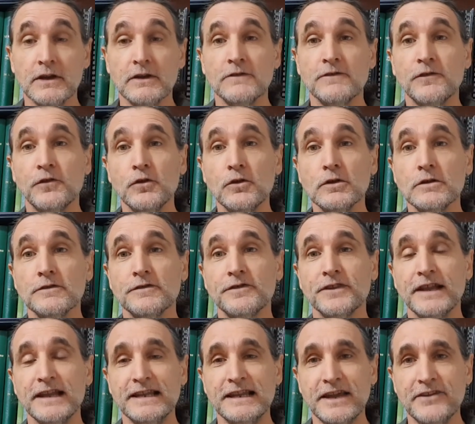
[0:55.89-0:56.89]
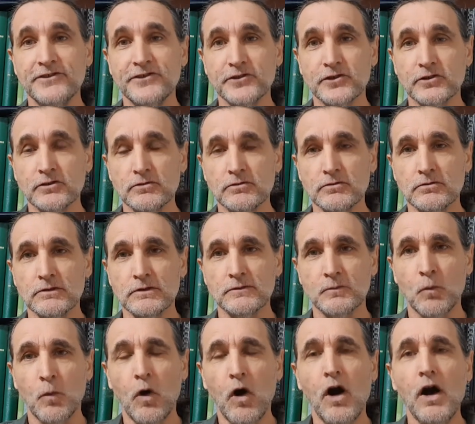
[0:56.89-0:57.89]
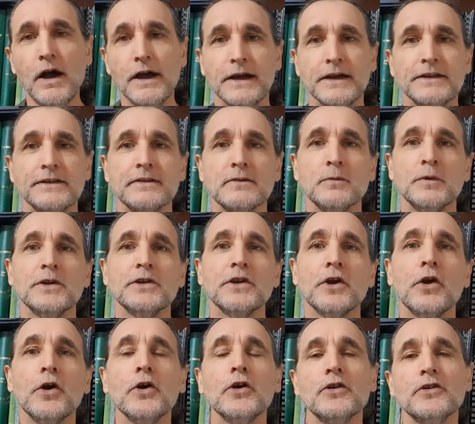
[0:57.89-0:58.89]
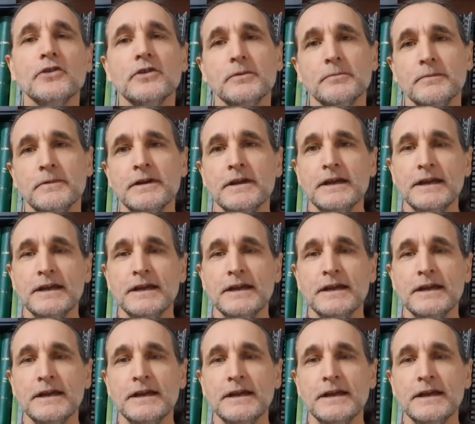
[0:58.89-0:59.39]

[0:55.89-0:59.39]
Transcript: full of electrical wires which hurt them